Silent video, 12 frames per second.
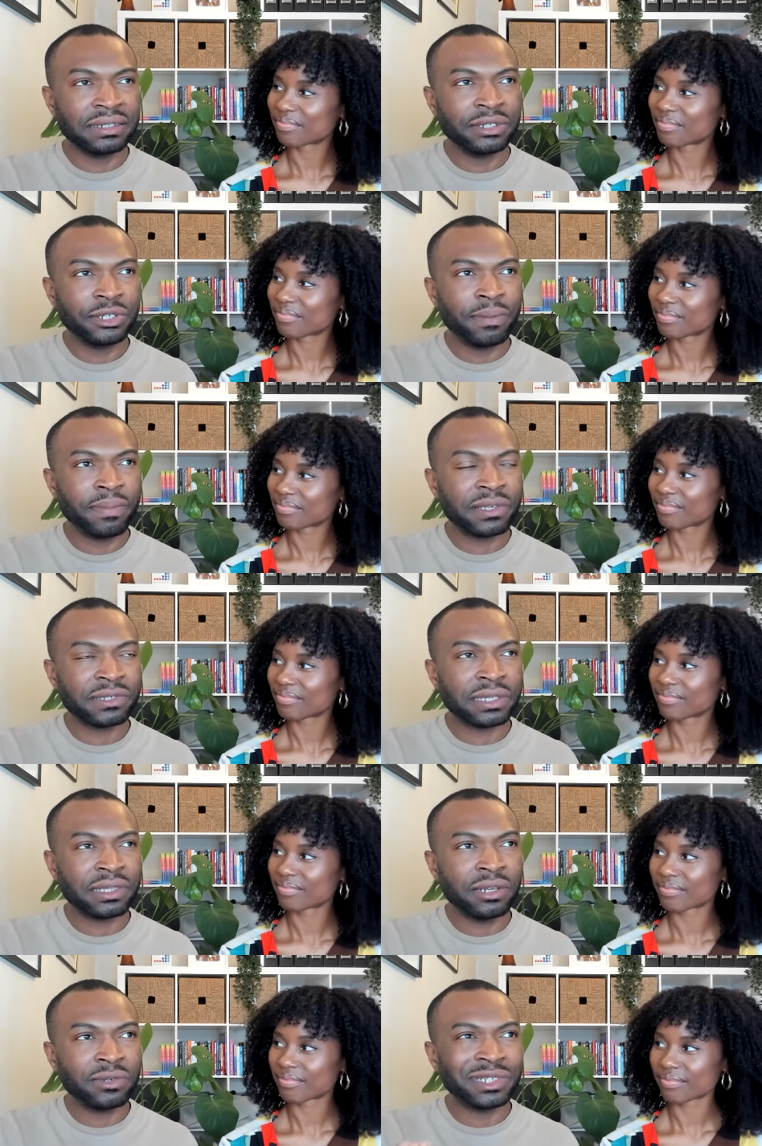Speaker 1: you know, because I
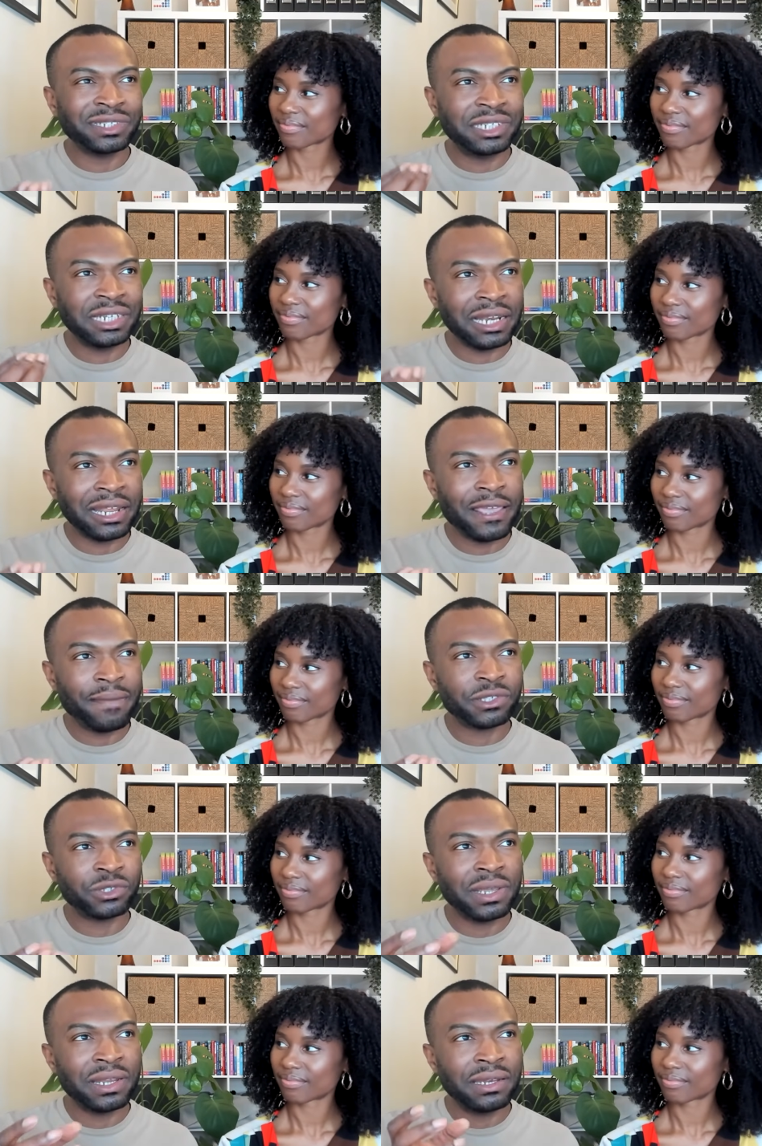think there was a delay
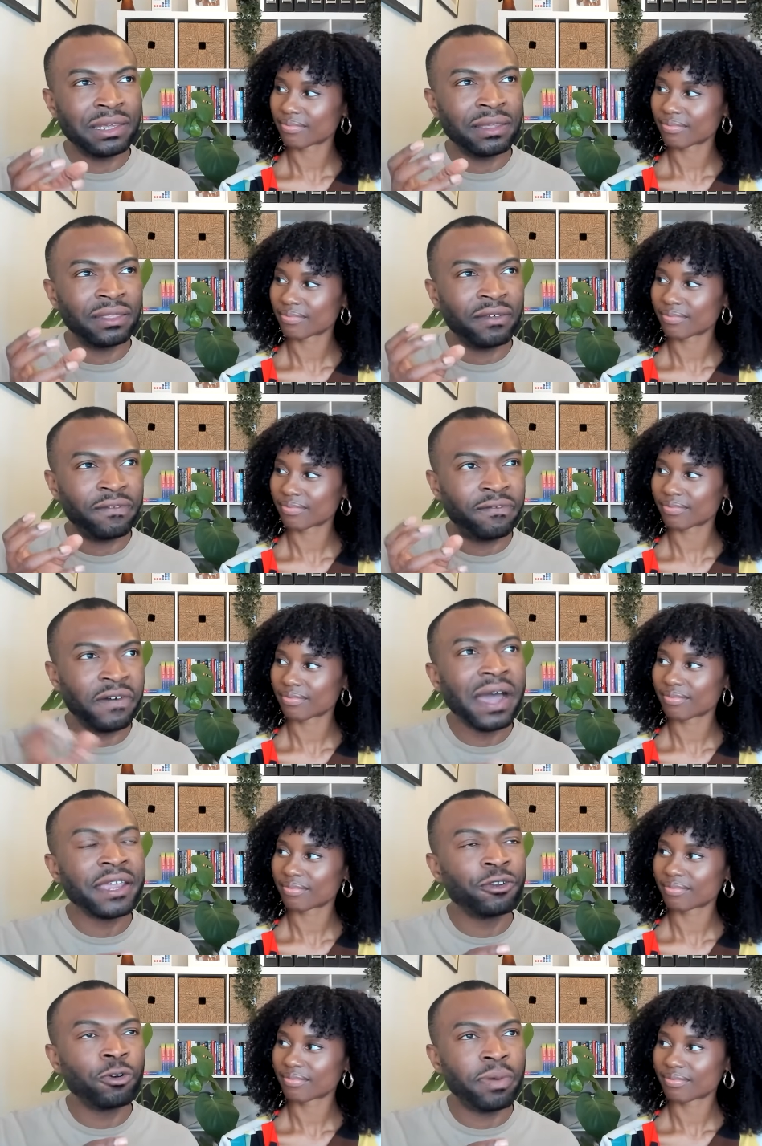between the, the
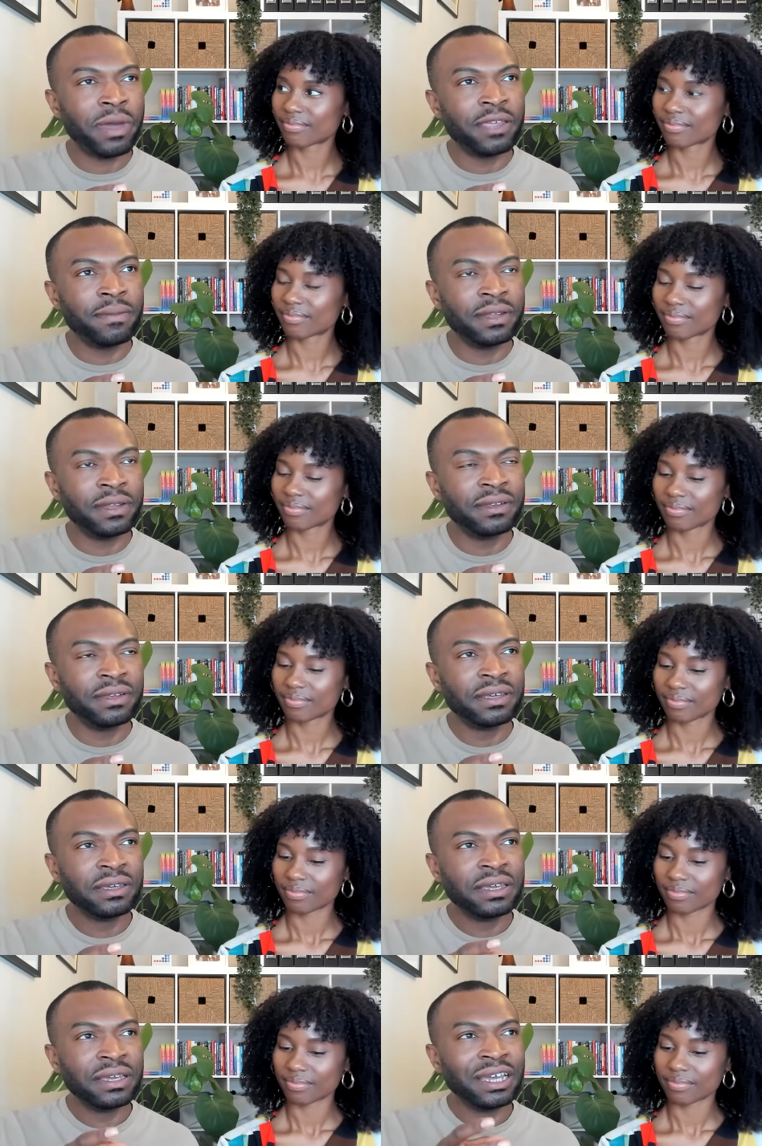final payment
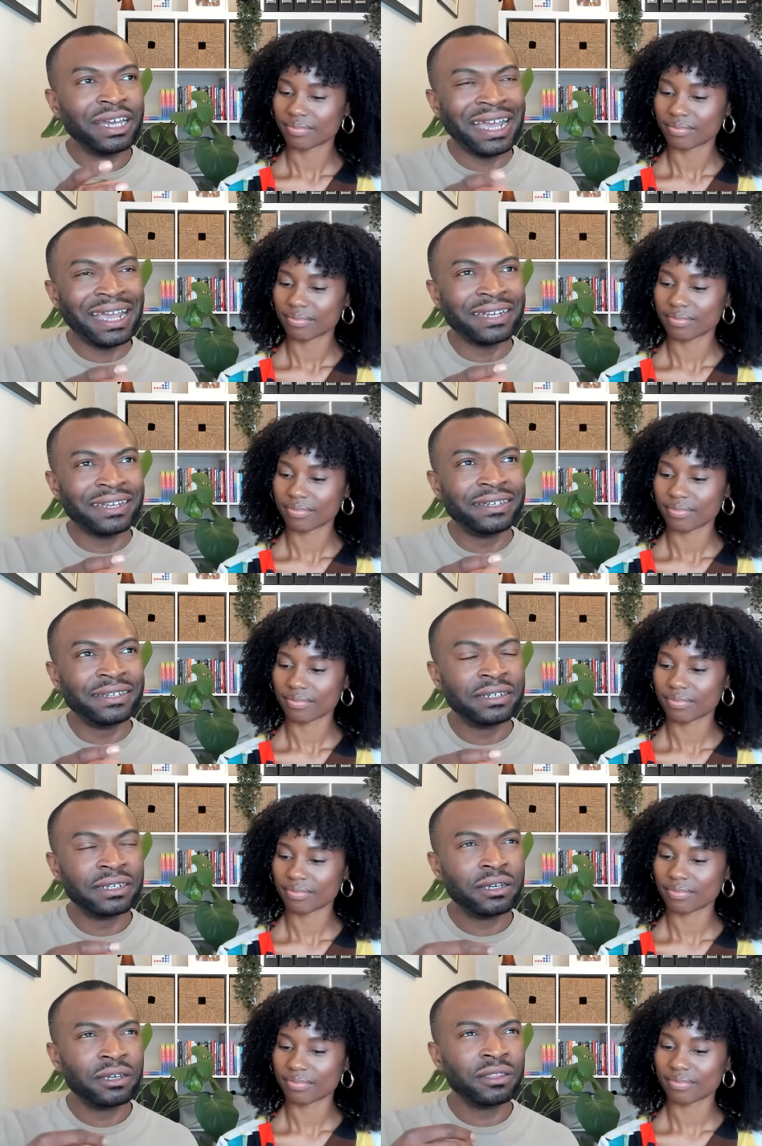and
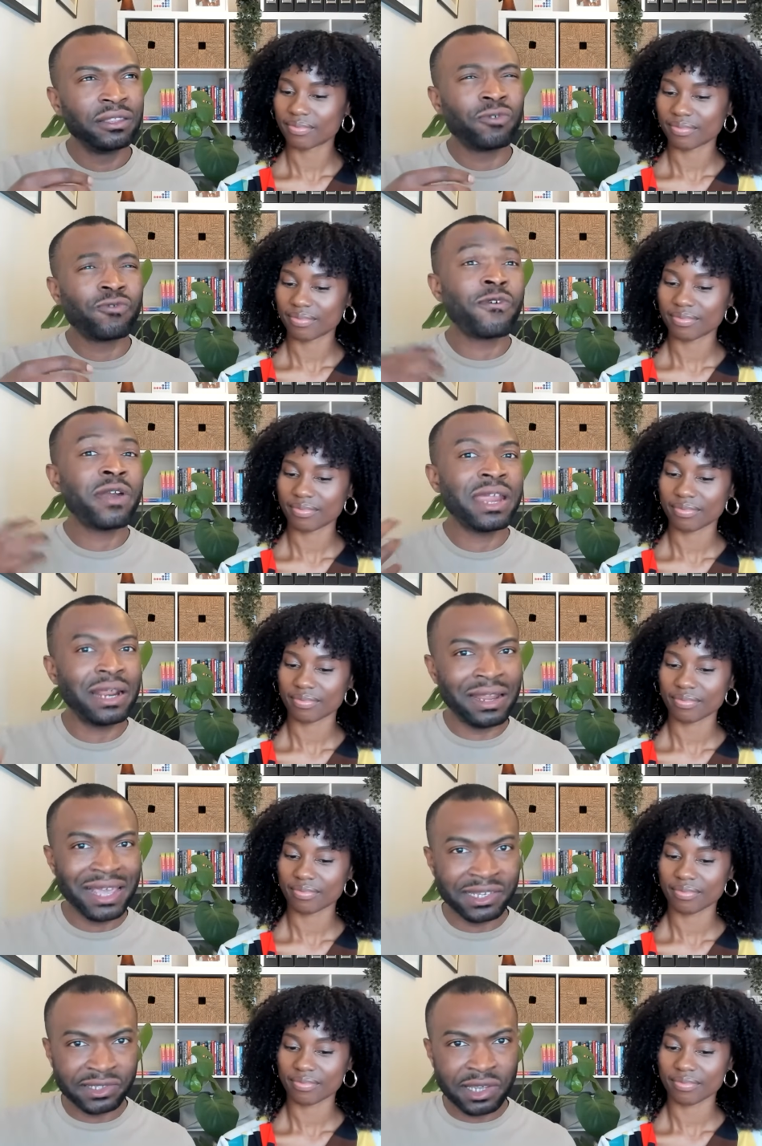the
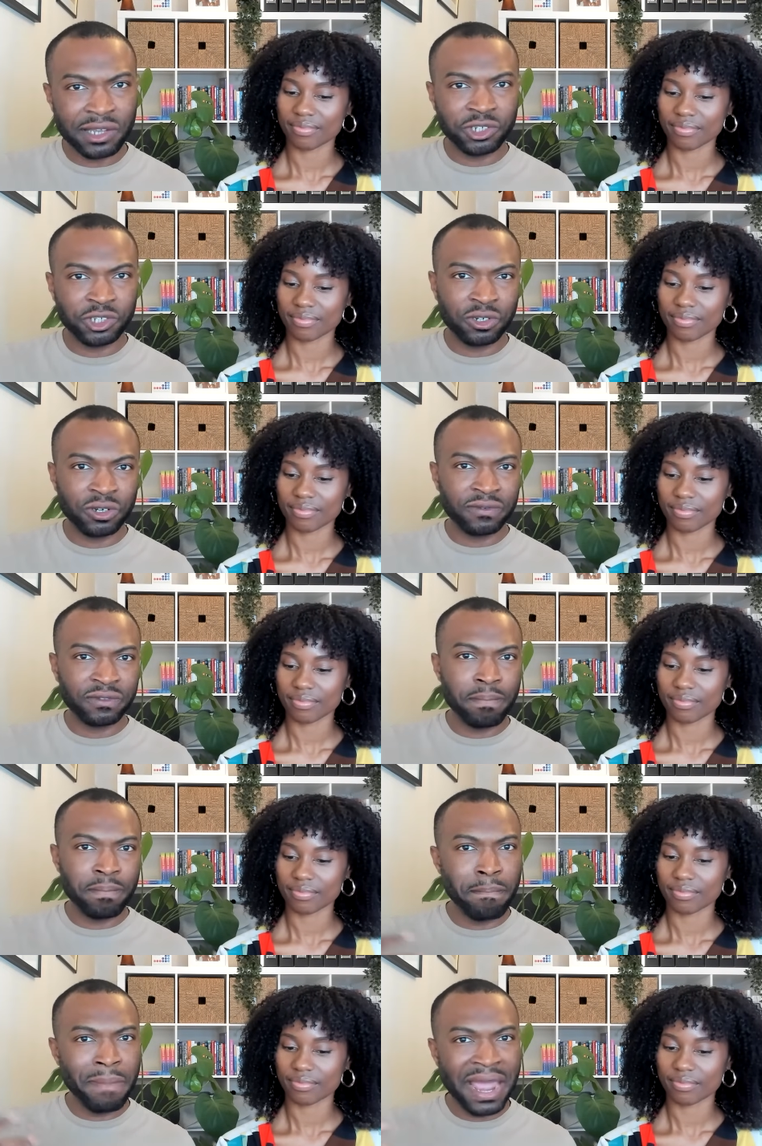realization of the
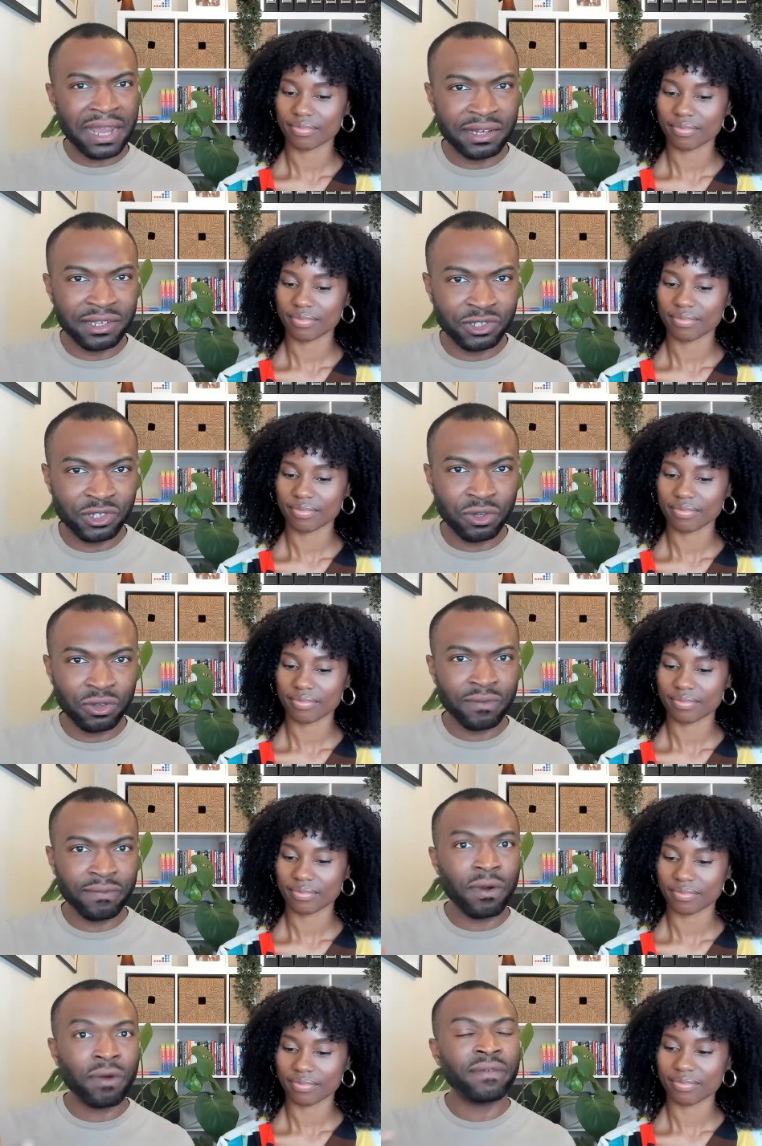magnitude of
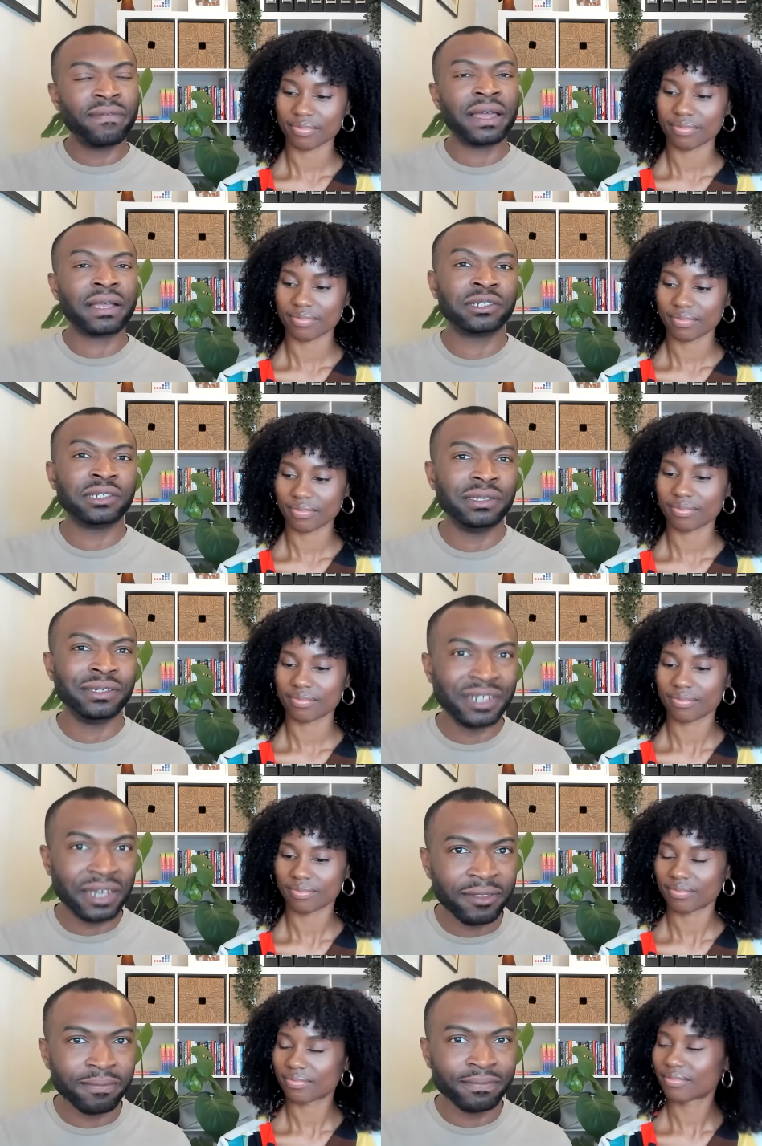what we've actually
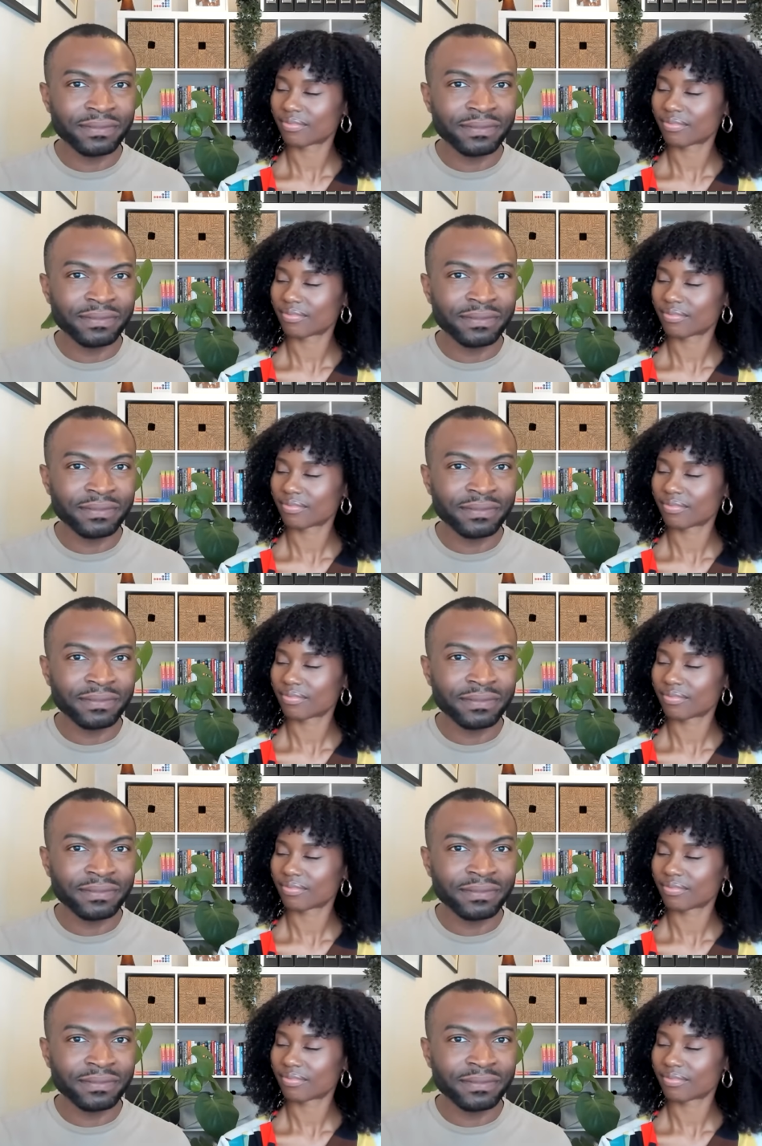done.